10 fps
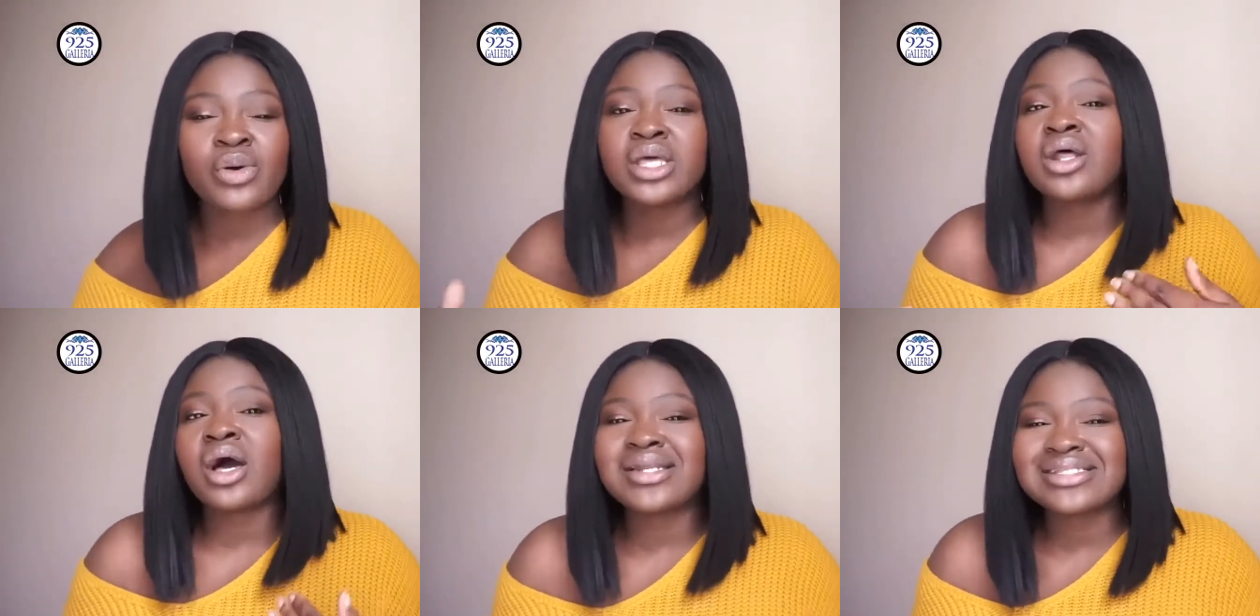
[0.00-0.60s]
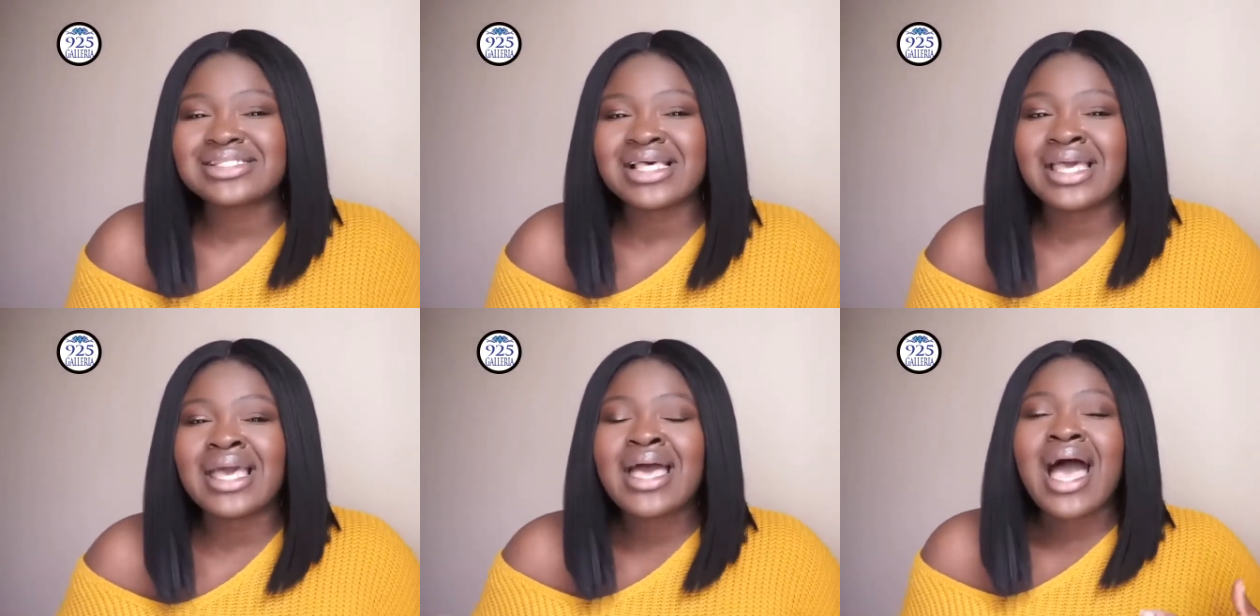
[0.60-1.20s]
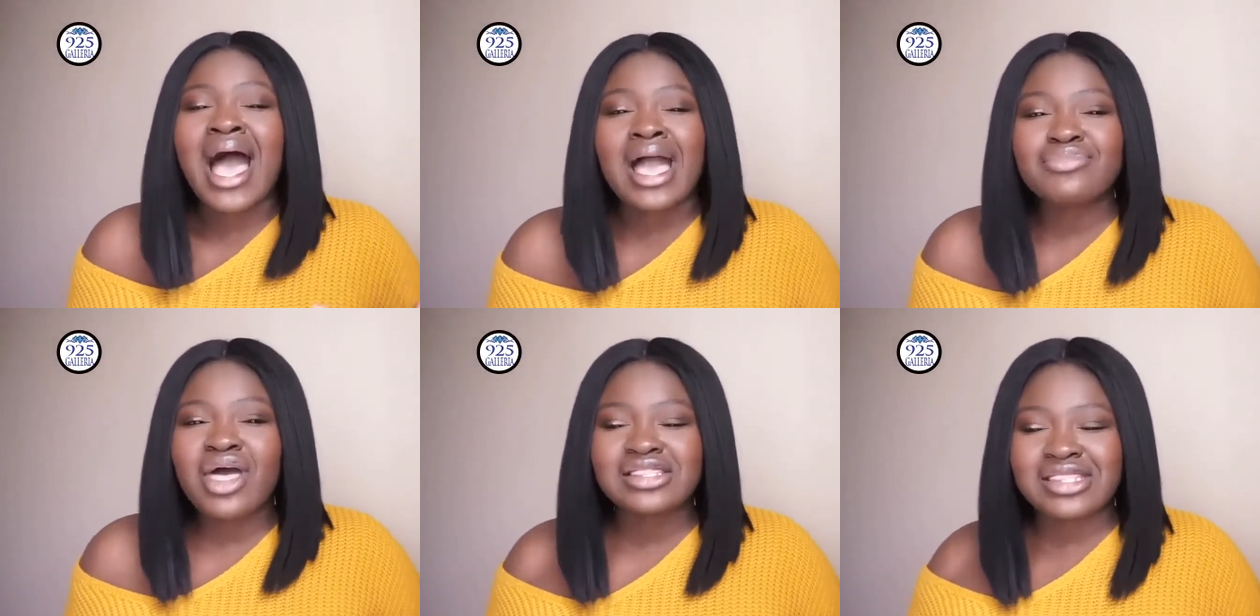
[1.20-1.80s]
And honestly, I'm
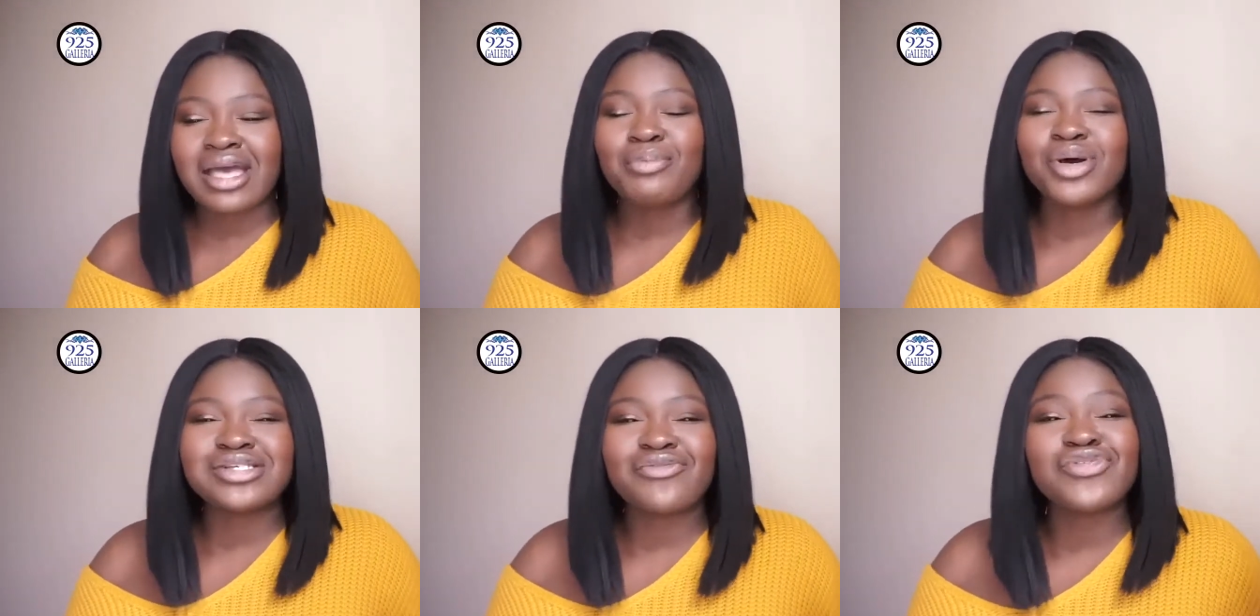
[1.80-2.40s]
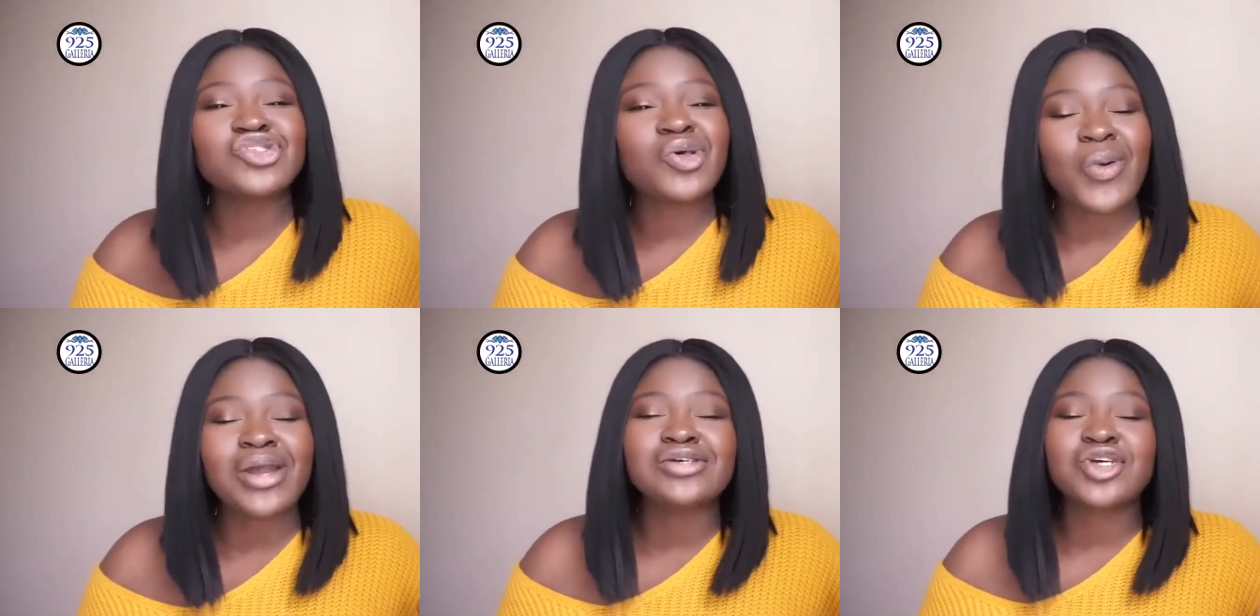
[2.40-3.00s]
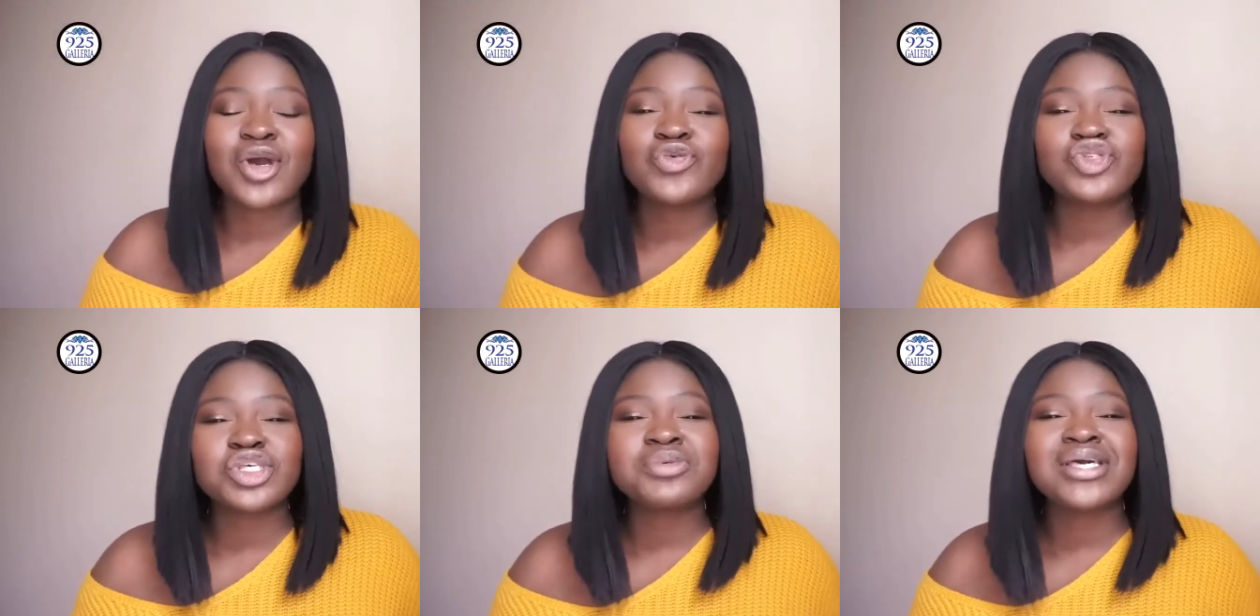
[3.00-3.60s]
not that much of a square toe
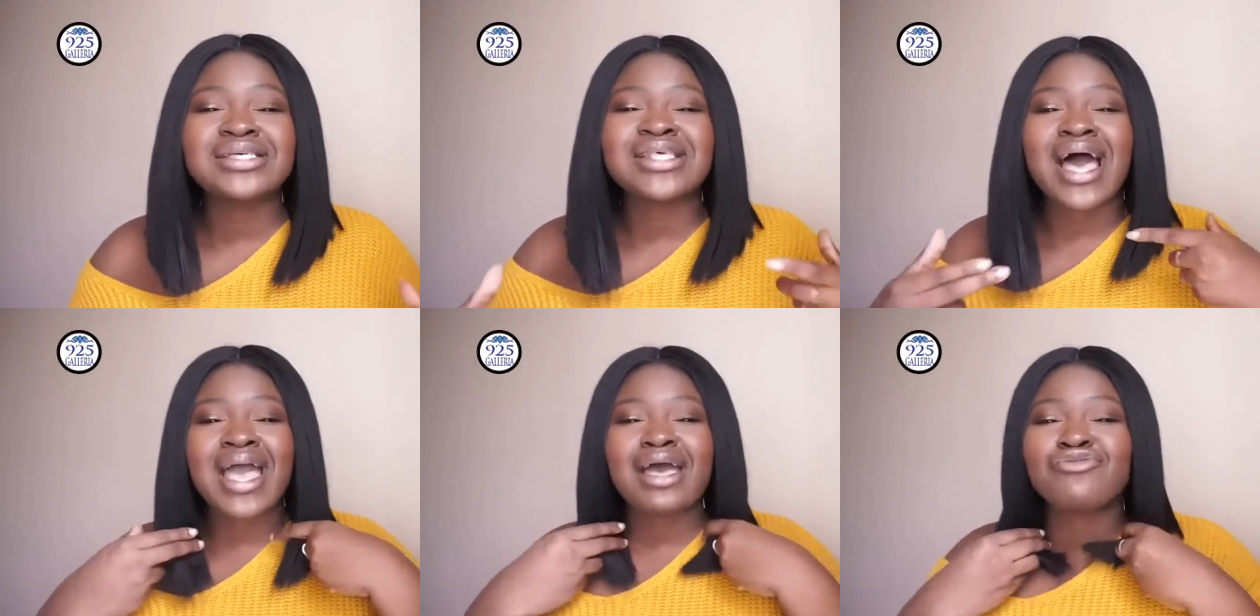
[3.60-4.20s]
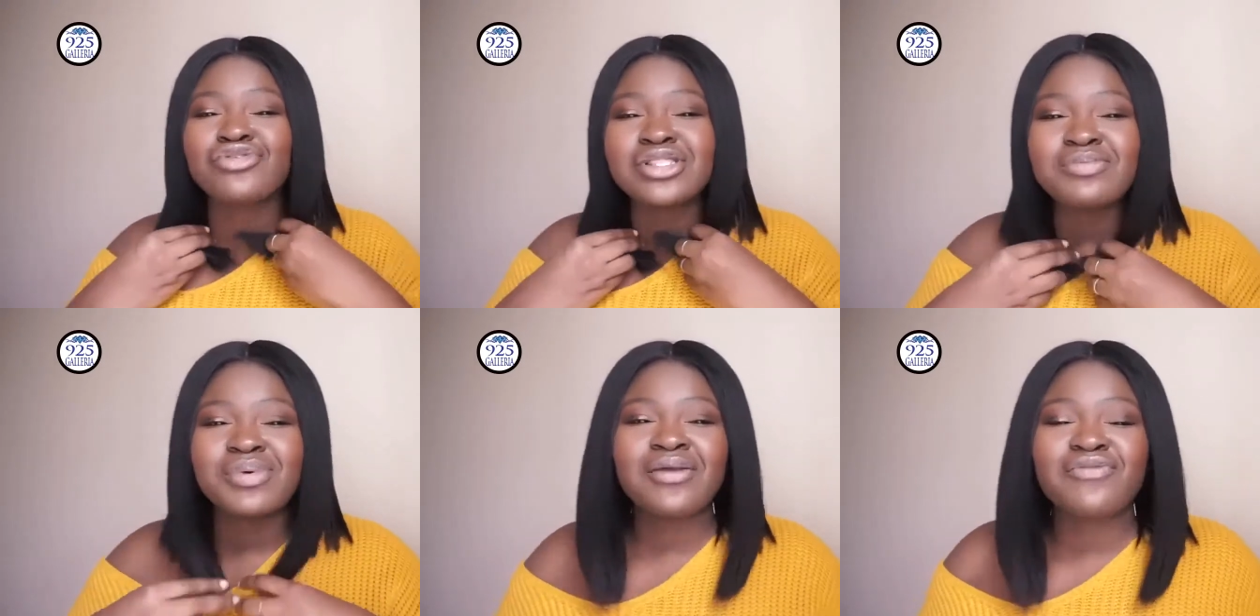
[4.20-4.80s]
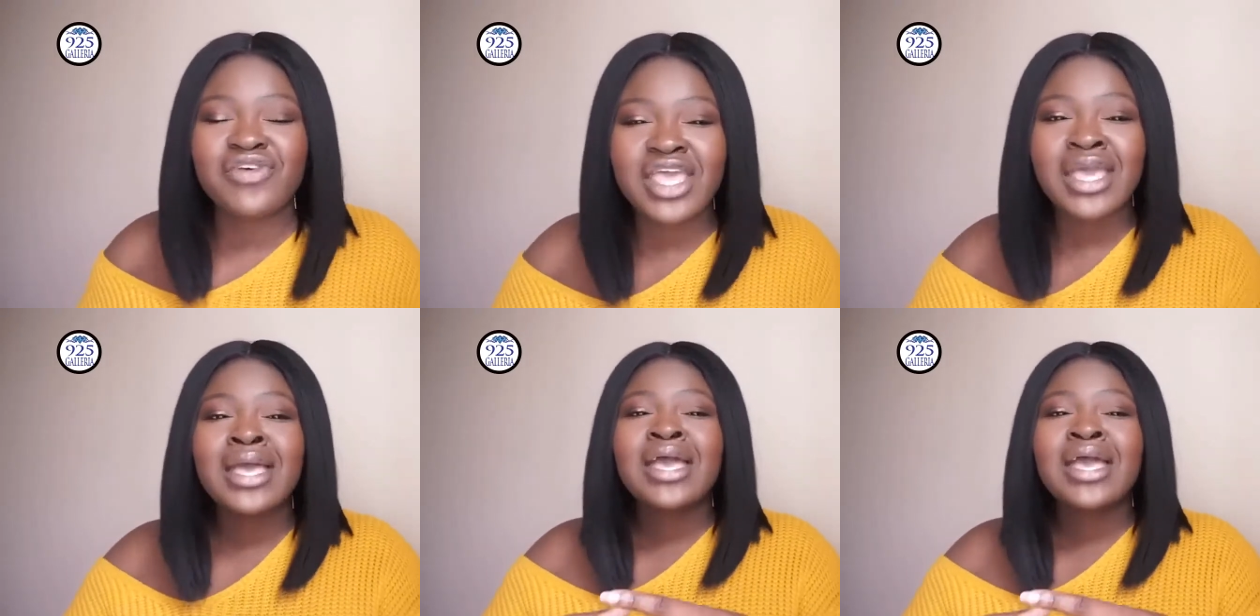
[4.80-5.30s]
just because I have really big feet